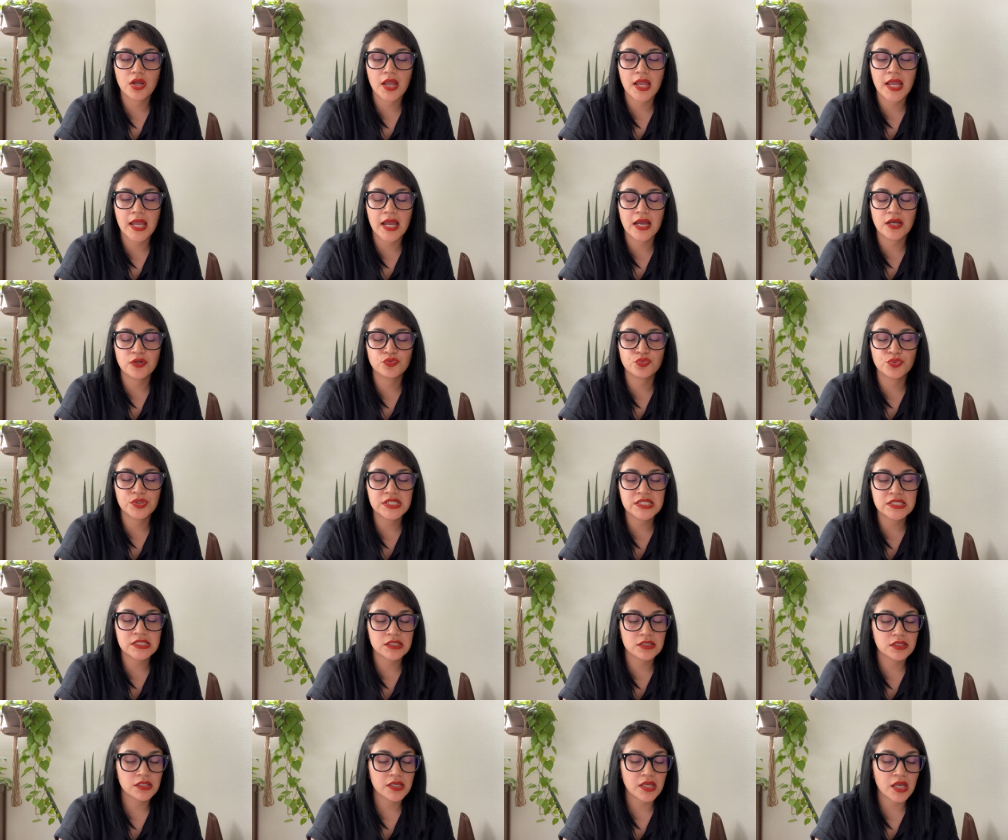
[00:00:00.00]
And
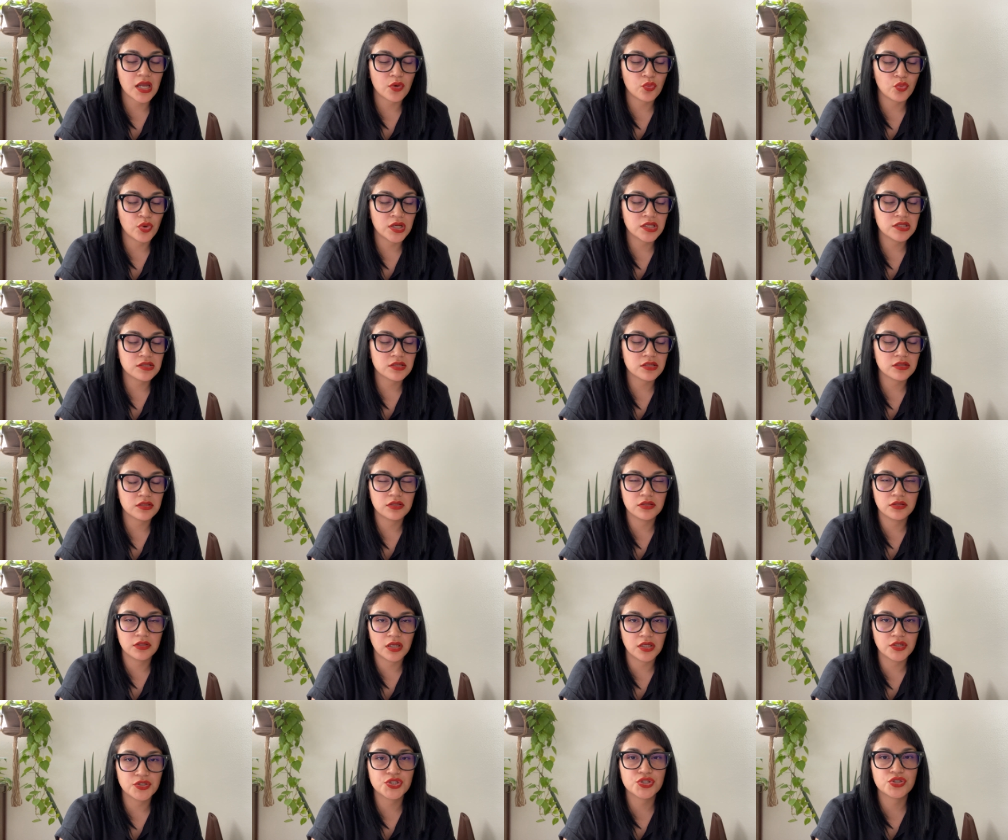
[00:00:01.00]
recently I went to the
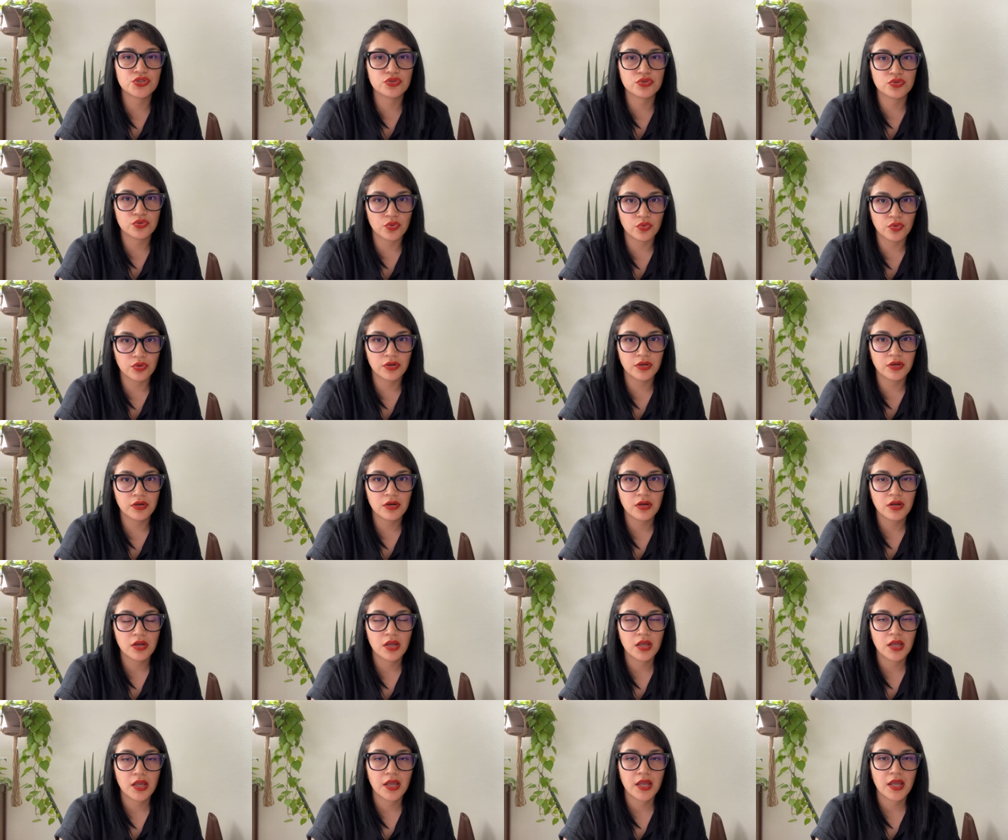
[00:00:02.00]
Lush store,
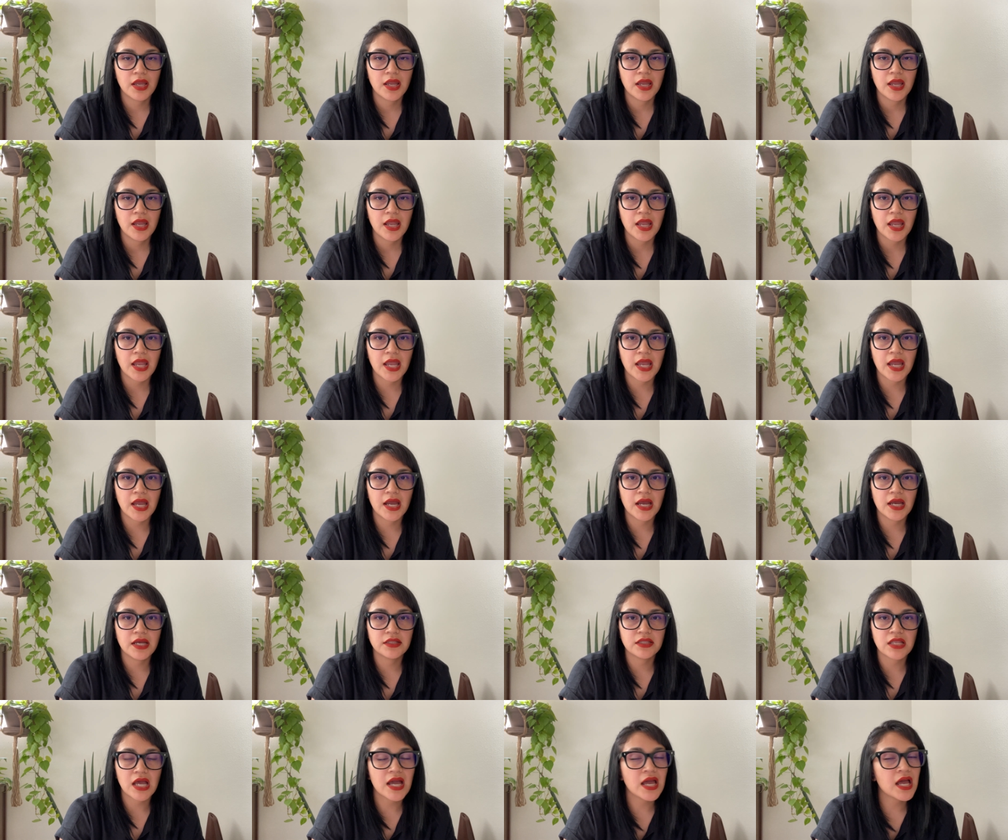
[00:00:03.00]

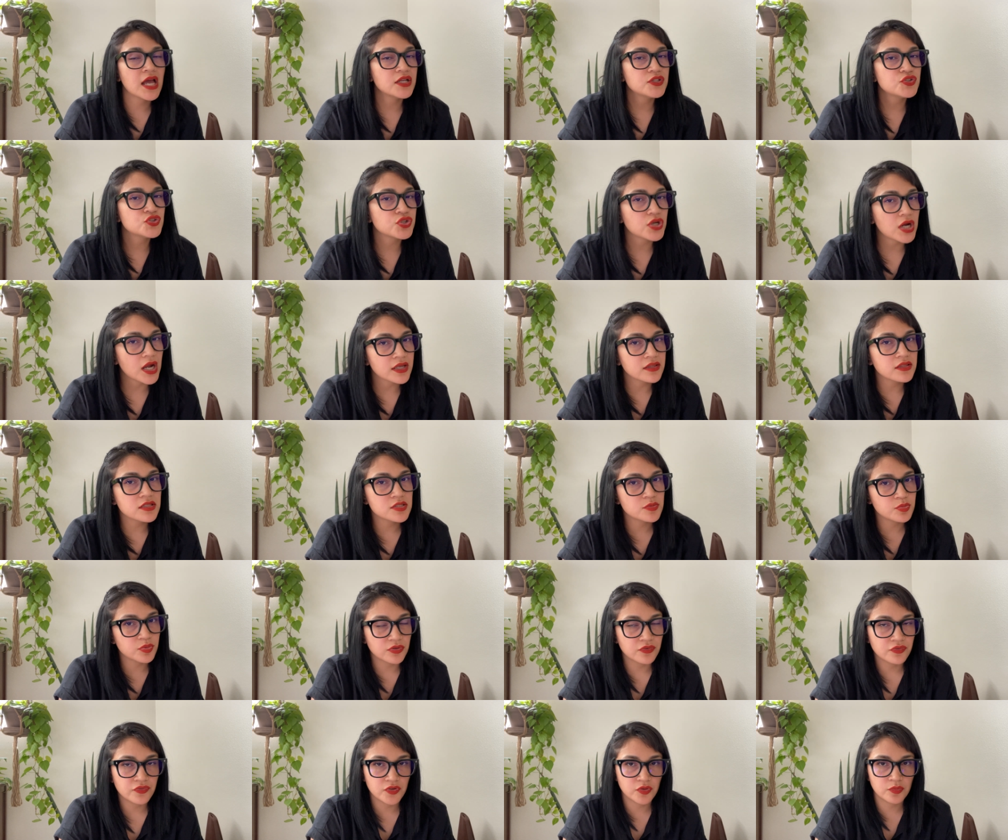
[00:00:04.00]
and I had tried this
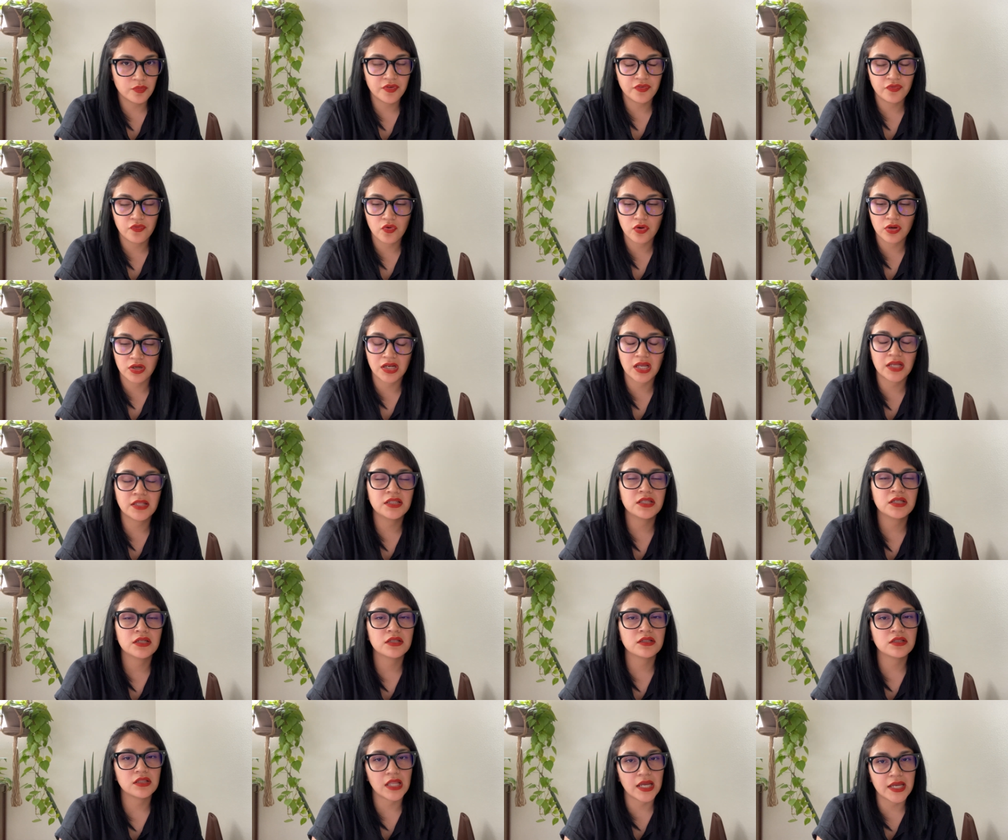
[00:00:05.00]
perfume before and I
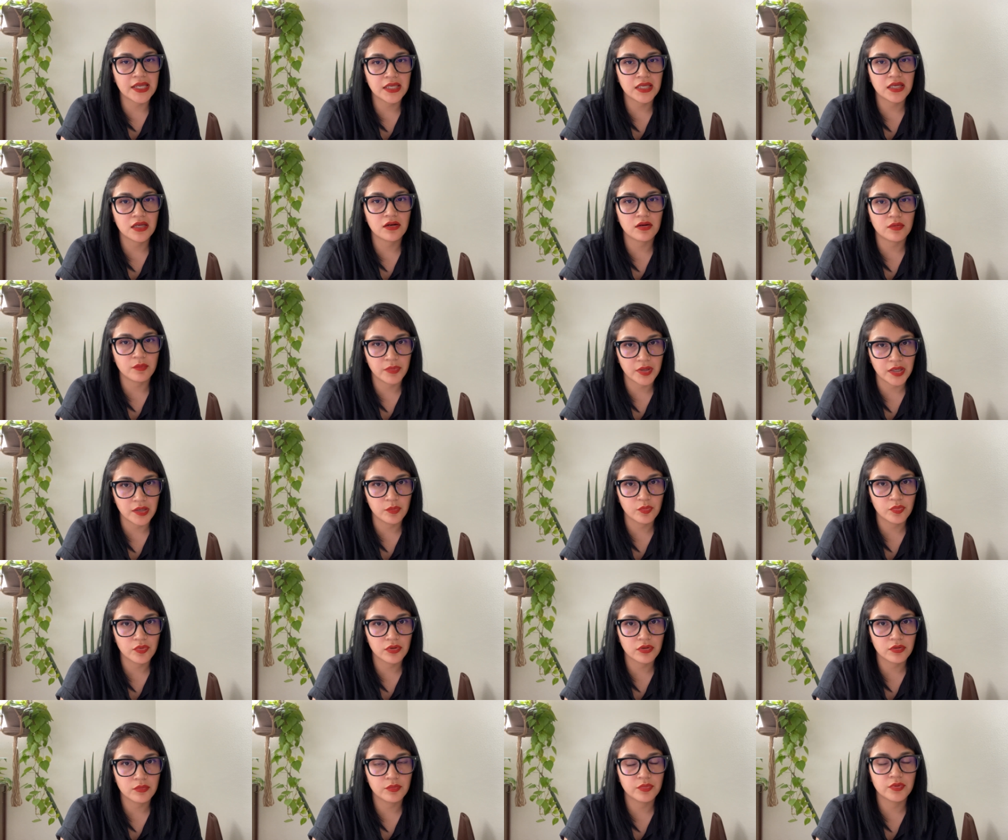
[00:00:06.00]
didn't like it on
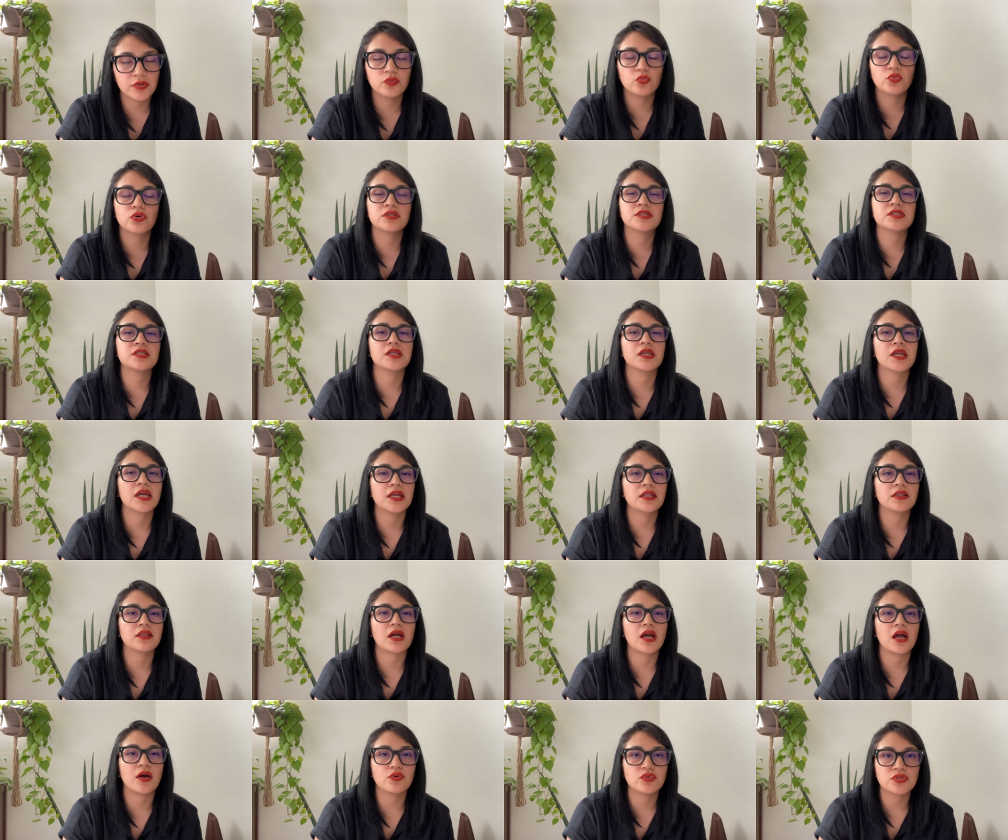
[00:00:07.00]
paper. But once
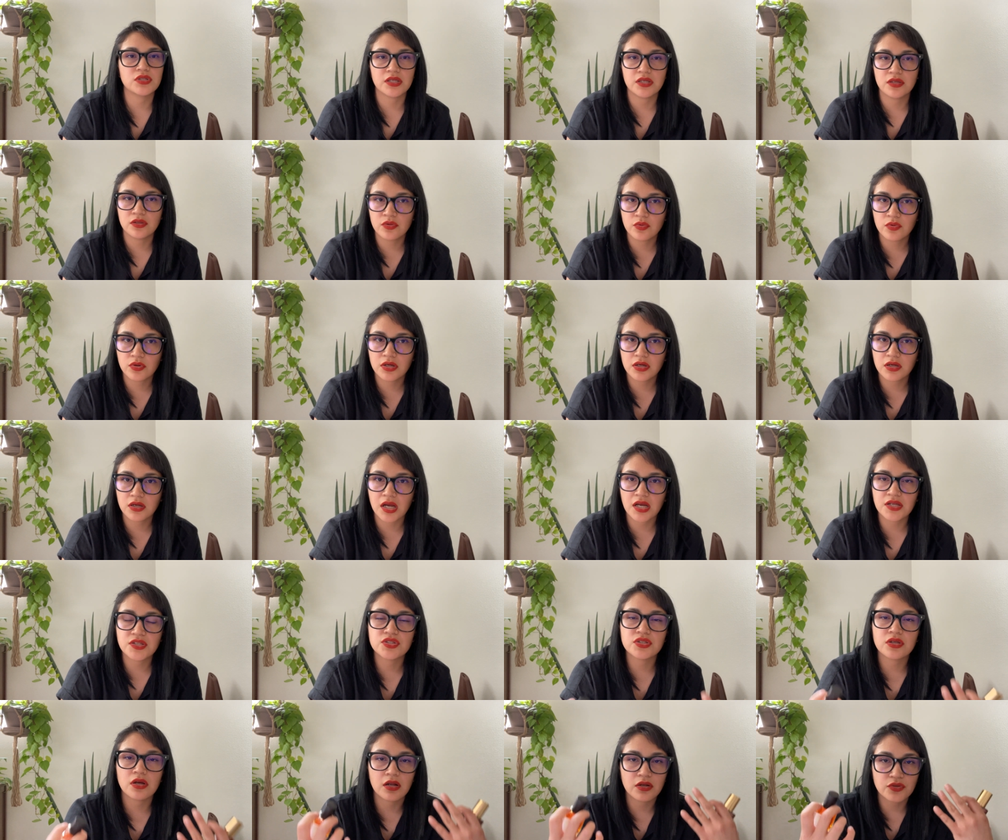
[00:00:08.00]
again, I was like, you know what? I
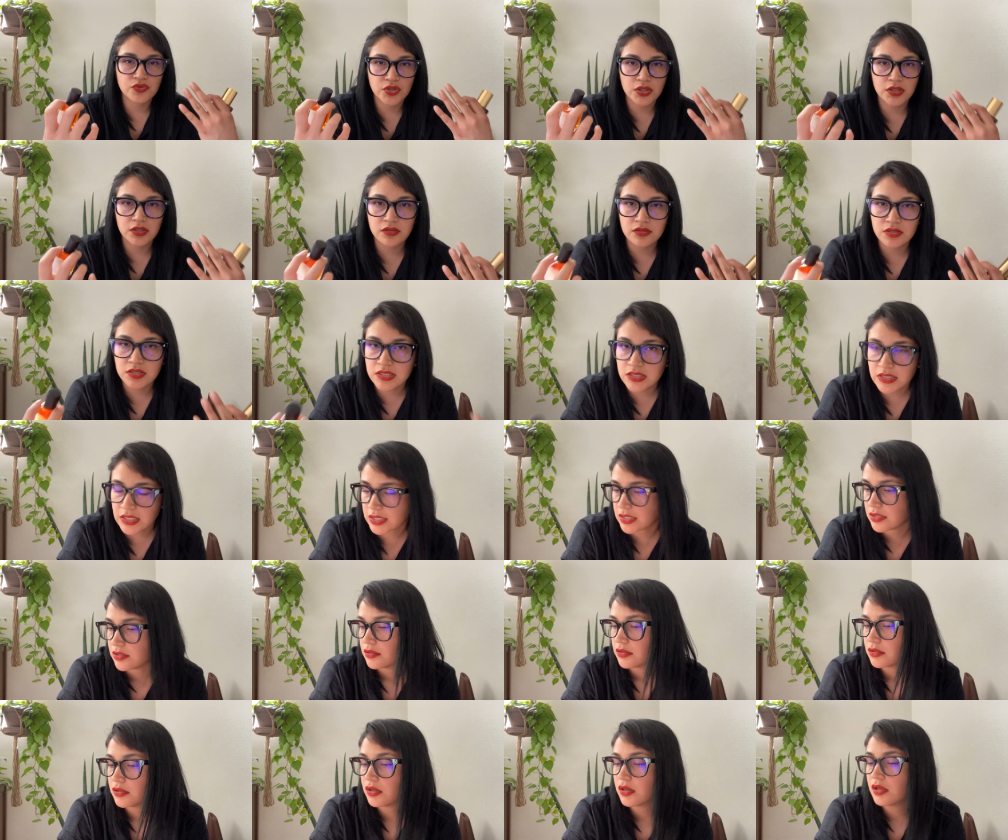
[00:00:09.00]
just gotta try it on
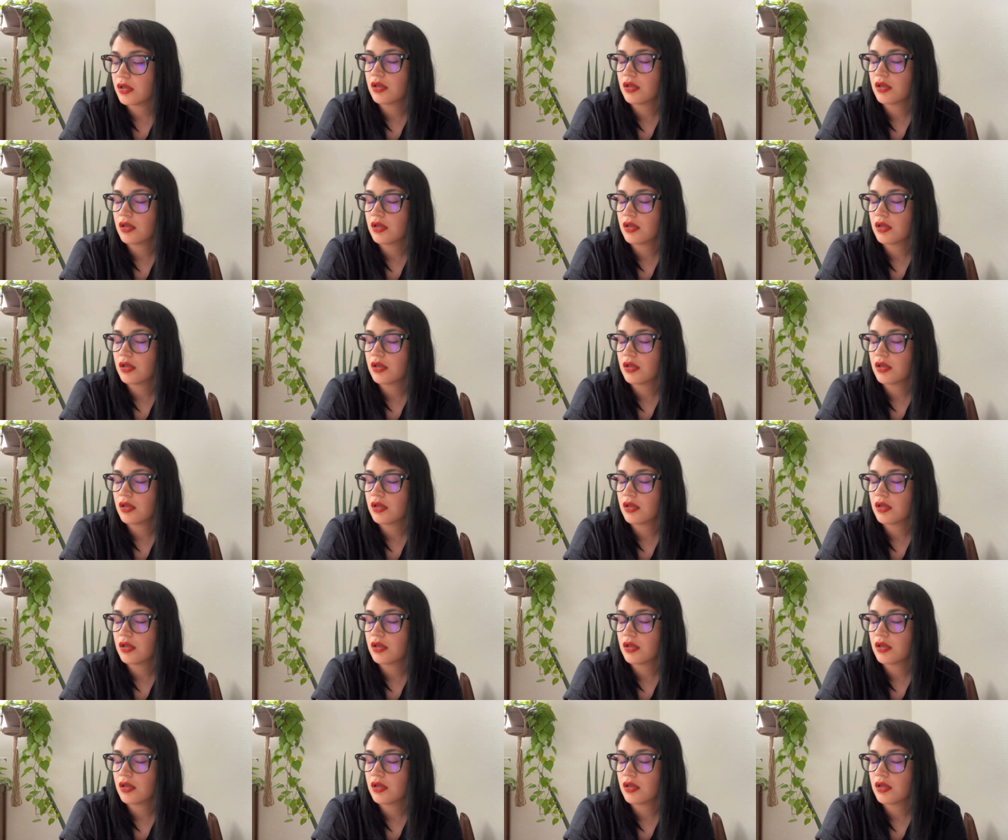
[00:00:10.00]
skin.